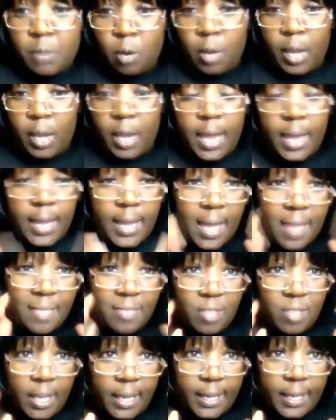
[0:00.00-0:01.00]
Okay,
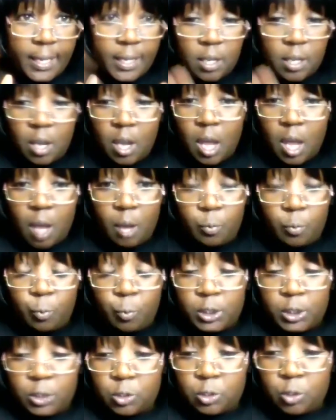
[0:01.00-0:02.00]
and then
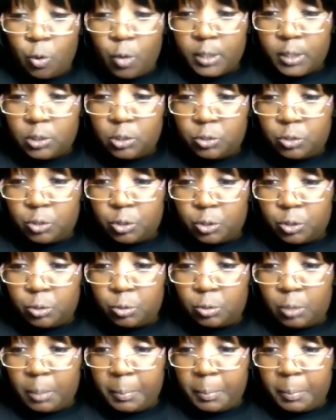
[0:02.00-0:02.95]
what you're going to do,